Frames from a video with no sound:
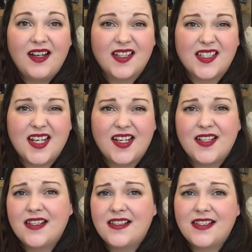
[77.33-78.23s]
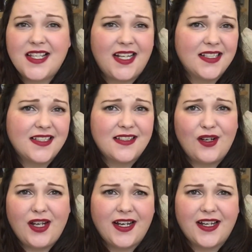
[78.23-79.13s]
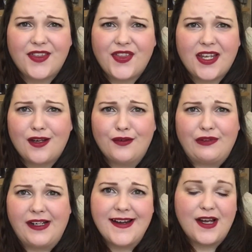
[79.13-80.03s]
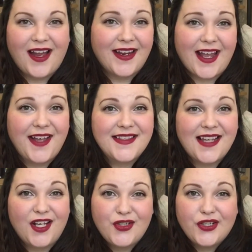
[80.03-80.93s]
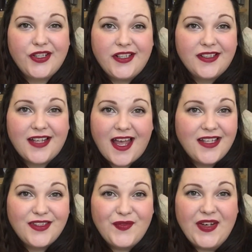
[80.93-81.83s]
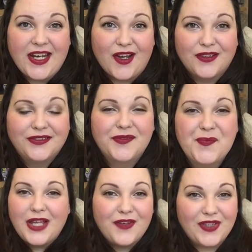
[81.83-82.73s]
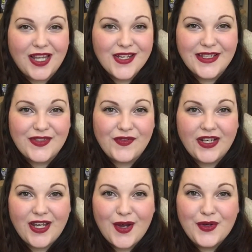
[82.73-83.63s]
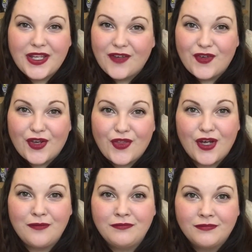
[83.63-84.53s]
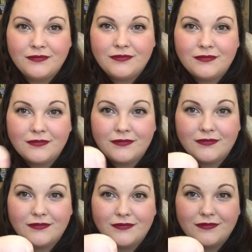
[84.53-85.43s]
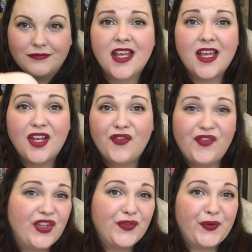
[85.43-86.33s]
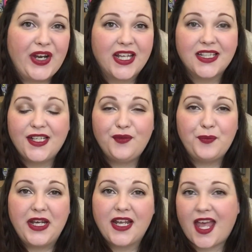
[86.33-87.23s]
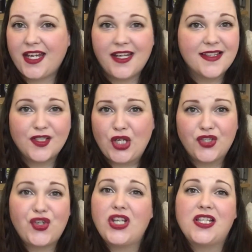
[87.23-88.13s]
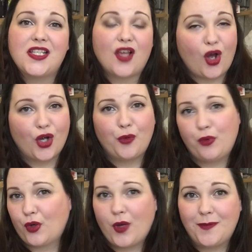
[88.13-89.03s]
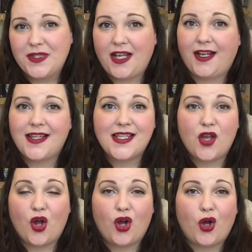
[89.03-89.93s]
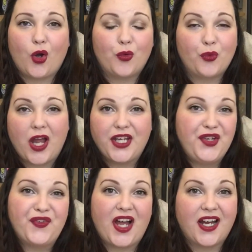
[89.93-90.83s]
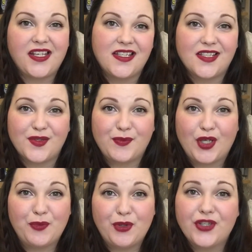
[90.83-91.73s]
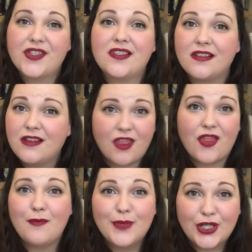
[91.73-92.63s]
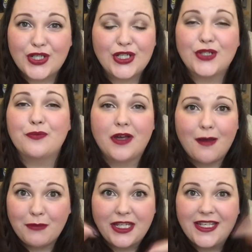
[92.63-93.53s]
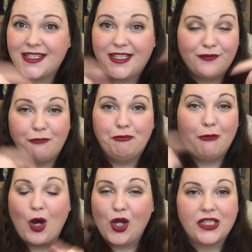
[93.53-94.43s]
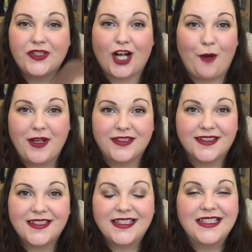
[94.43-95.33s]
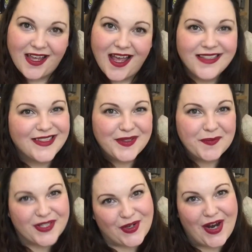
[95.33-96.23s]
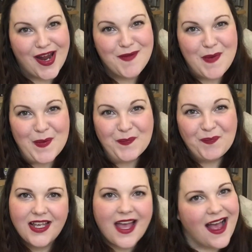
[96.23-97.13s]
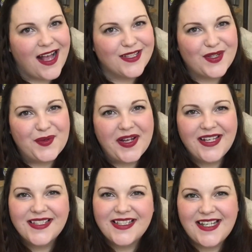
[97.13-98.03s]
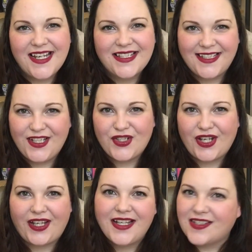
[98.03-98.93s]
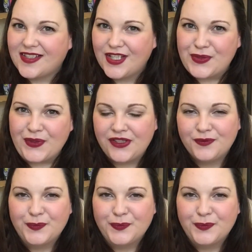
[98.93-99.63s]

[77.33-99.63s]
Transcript: And seeing as that's all I can think of right now, I guess I should end the video. If you like this video, give it a thumb, Feel free to leave me any suggestions on book websites or where you find some good books other than booktube. Please leave them all in the comments. And subscribe. As always, today's t-shirt is this one.